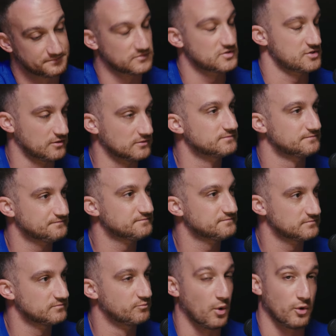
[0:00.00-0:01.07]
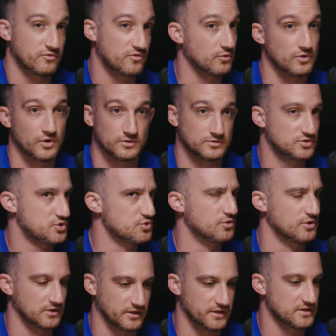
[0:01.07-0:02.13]
So mm both two good two
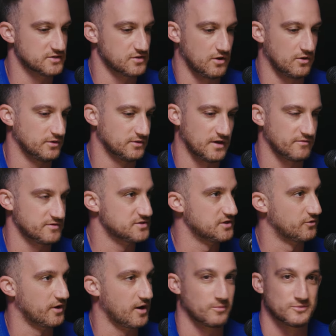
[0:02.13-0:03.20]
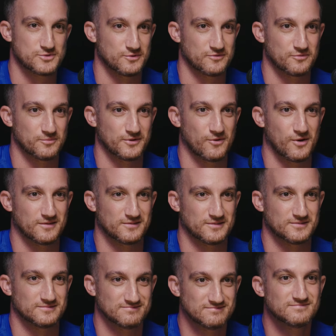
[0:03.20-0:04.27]
good leagues though, and obviously a great opportunity for me to go out
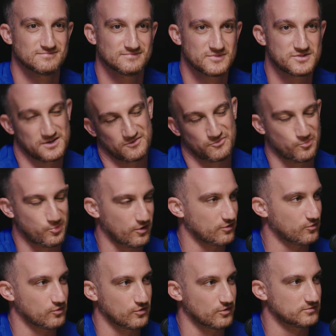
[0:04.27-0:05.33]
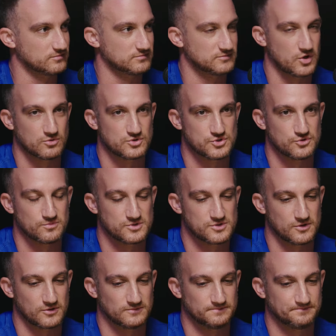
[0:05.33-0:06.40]
there and yeah. see a different part of the world and coach hoops.
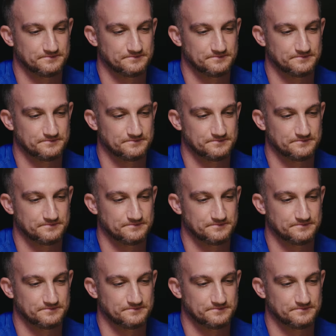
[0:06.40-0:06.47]
So